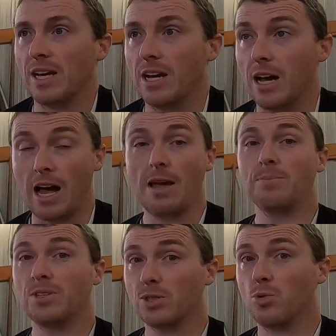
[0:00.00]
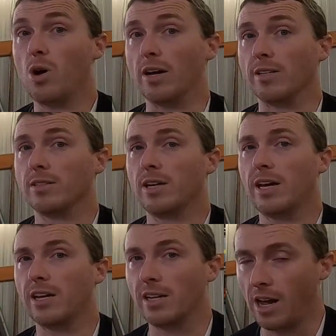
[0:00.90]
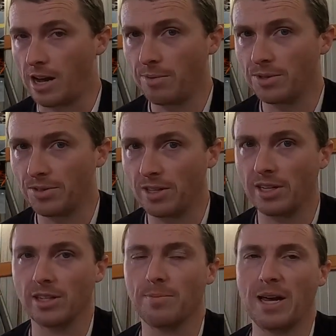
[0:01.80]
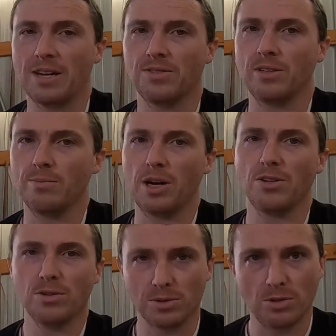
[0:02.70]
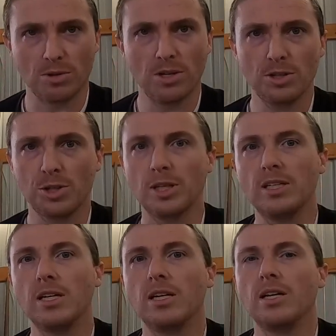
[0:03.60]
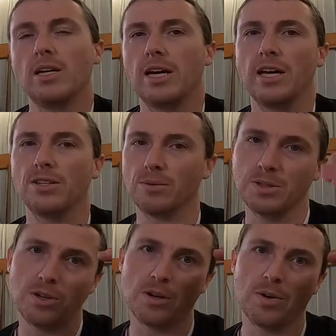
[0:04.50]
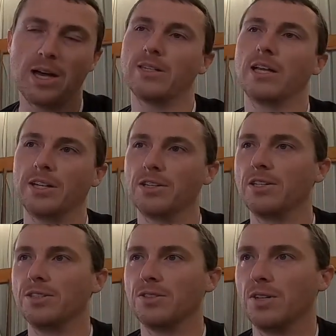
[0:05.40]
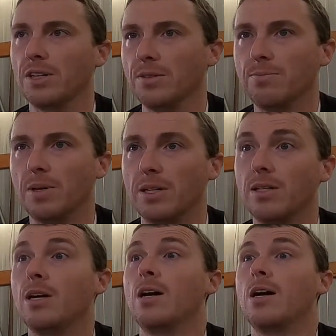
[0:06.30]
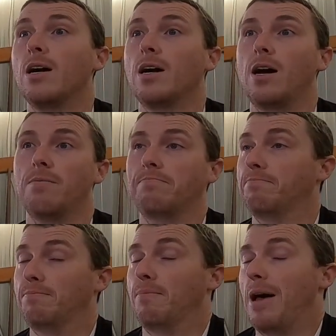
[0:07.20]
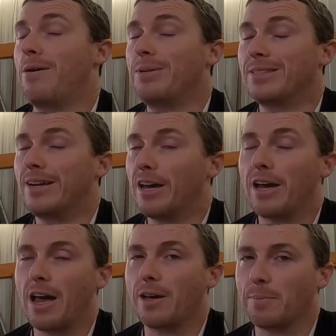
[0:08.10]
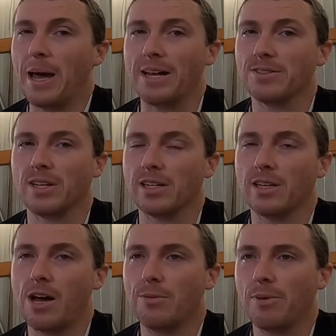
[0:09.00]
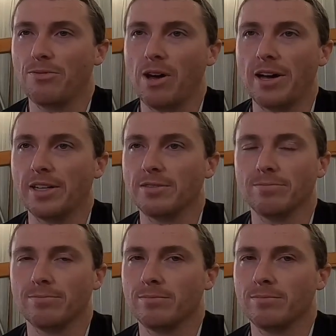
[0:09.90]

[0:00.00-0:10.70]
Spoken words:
I'm 6'1", and I was sitting in the back seat. Mind you, there was no cushion and there was no headliner installed, but I would say I could pass. Like, I'd be fine.